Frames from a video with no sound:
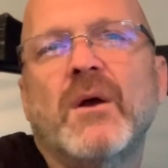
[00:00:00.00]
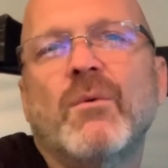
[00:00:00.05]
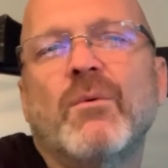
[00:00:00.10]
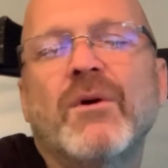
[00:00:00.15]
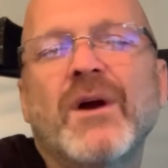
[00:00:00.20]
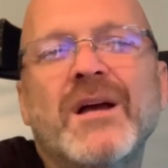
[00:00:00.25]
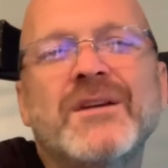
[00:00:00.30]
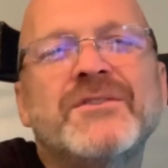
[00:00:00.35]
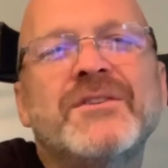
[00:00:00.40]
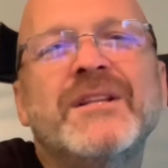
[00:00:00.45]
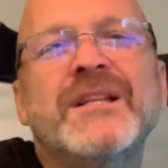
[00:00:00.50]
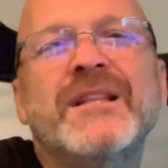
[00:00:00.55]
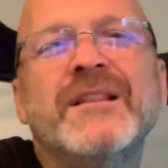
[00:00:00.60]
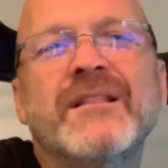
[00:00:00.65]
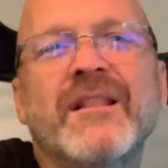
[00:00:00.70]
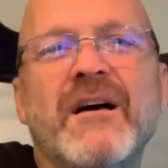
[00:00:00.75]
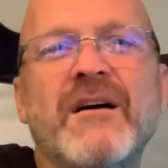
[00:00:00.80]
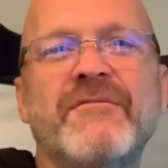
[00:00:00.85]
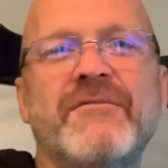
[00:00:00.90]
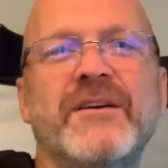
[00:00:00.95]
We're actually
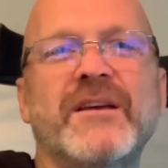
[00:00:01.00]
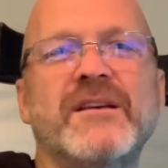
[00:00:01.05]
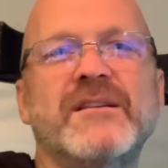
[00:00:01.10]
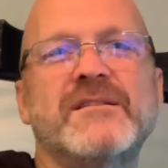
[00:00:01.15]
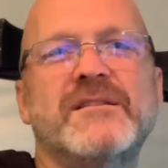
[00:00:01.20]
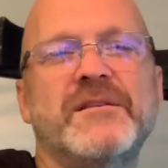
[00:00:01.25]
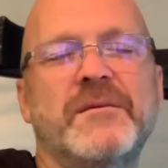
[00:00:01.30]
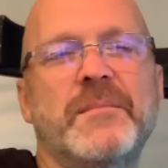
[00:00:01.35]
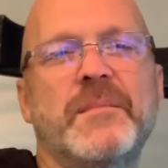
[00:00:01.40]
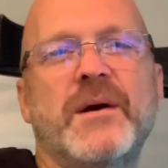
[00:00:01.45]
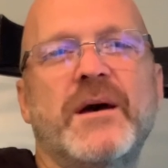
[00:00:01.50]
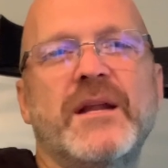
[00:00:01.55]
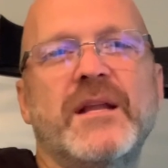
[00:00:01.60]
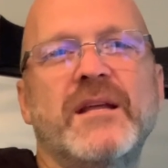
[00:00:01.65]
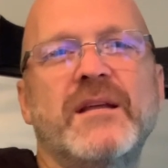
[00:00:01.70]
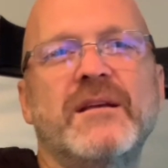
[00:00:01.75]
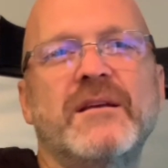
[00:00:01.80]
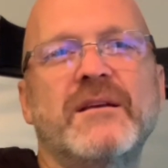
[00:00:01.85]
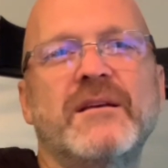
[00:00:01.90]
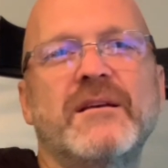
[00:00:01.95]
loving somebody.